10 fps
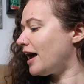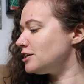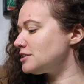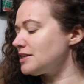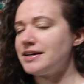I
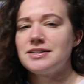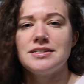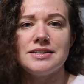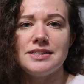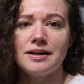just like to
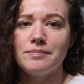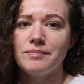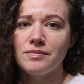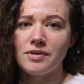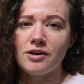see them
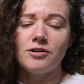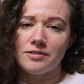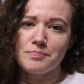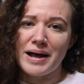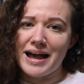or
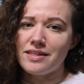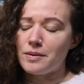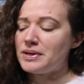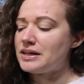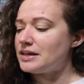buy
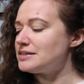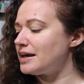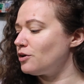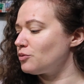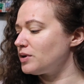them because I
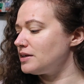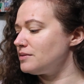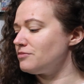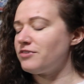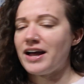don't
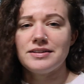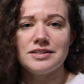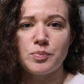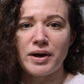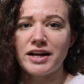really find
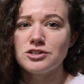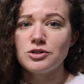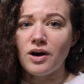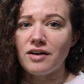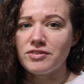these brands
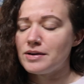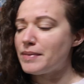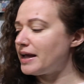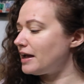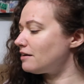too often in
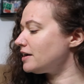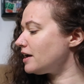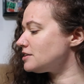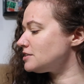my area.